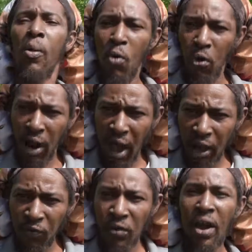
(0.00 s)
More
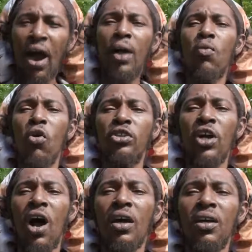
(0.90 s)
life and more
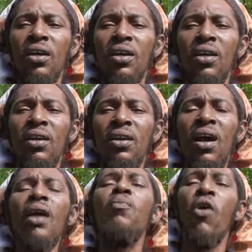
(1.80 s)
joy
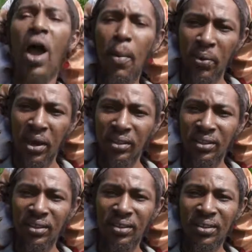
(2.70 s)
and more happiness.
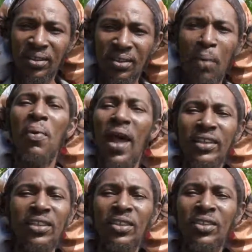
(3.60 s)
Bless.